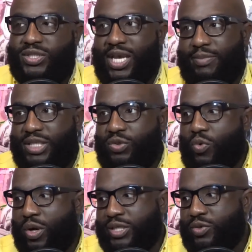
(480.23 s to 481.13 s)
time that you
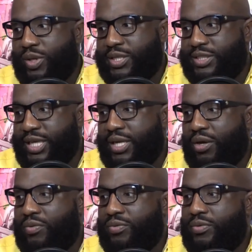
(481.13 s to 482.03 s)
walk into a
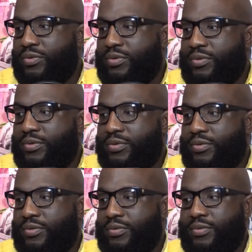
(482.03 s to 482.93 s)
casino.
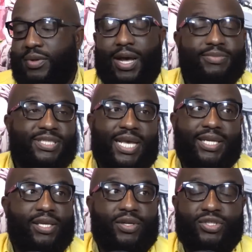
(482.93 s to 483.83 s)
I'm
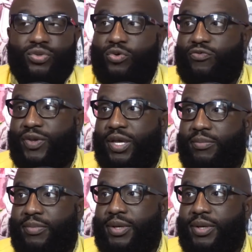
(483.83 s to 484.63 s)
telling you the truth, fam.